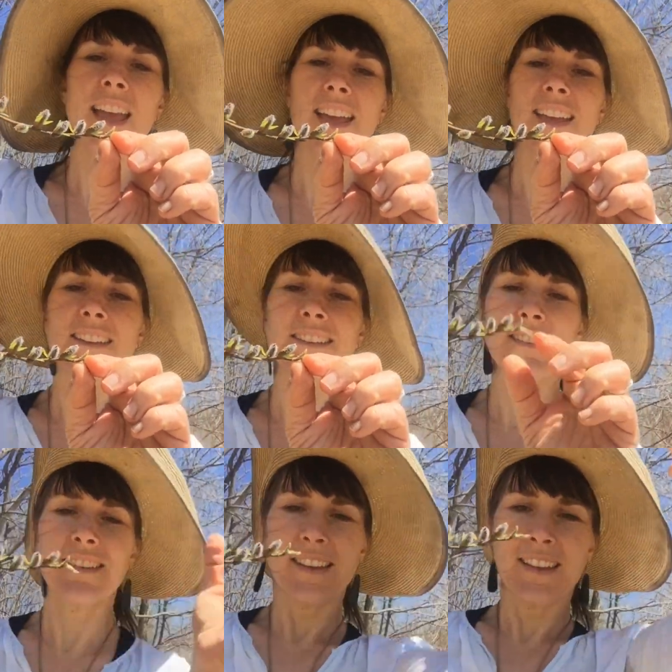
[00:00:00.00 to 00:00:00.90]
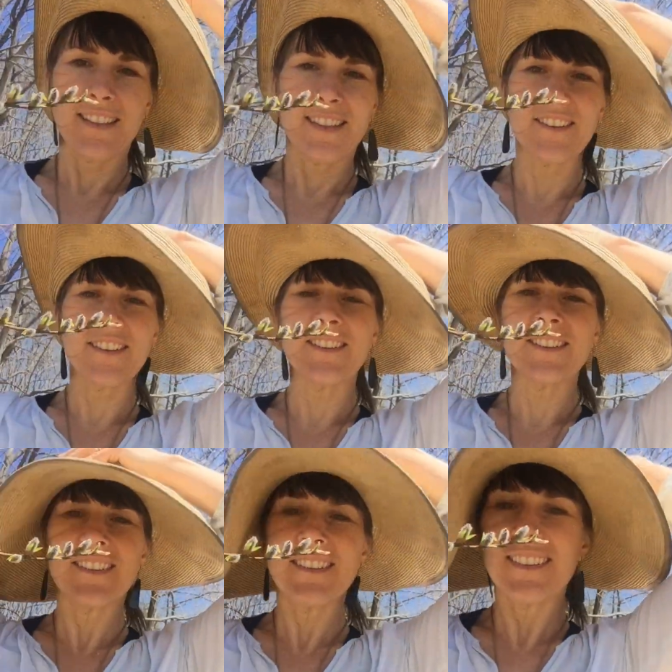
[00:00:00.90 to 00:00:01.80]
and their
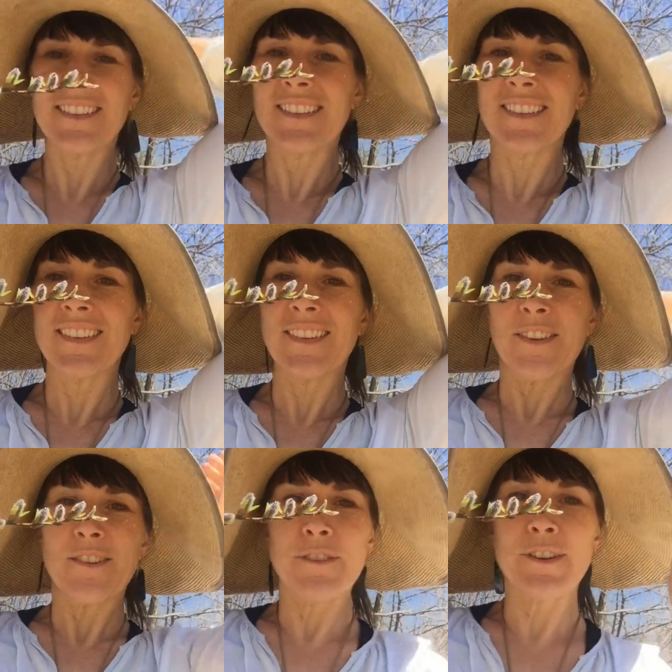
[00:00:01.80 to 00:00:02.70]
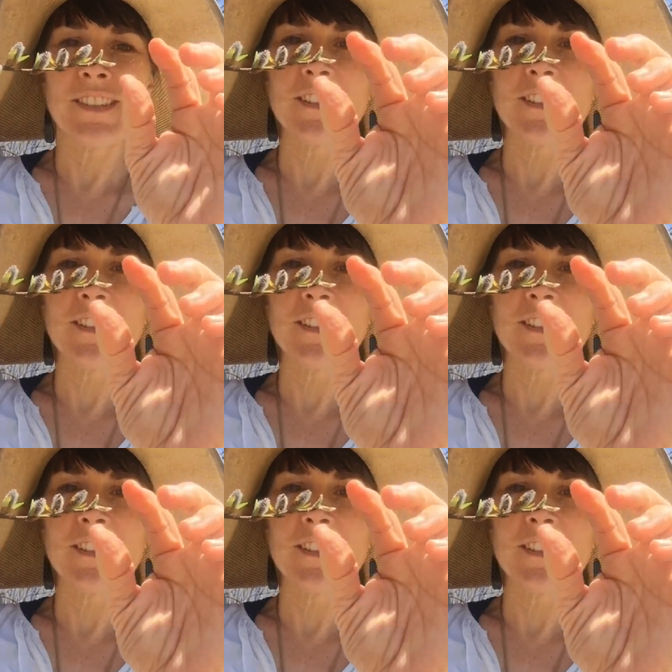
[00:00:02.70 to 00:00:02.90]
first